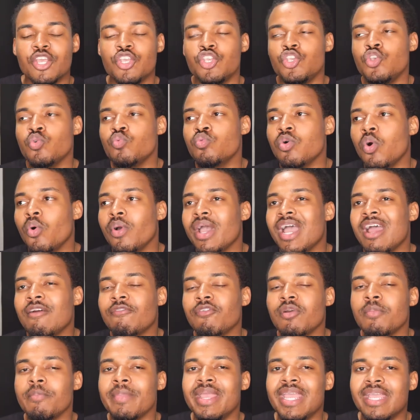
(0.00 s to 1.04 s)
you won't
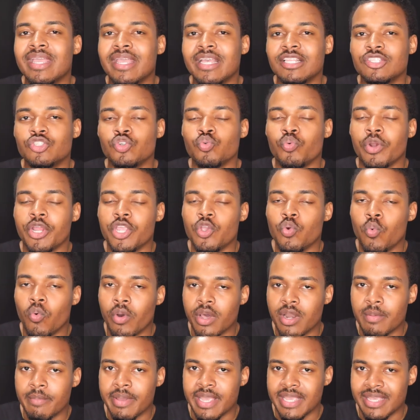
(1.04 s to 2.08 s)
ever make it to where you
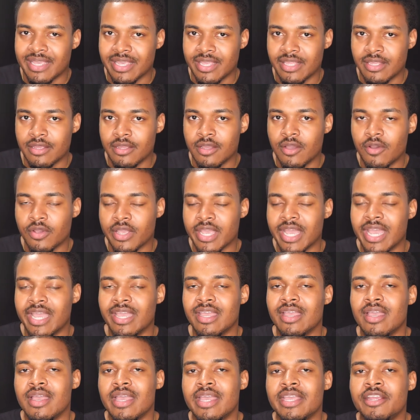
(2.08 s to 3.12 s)
want to make it, okay?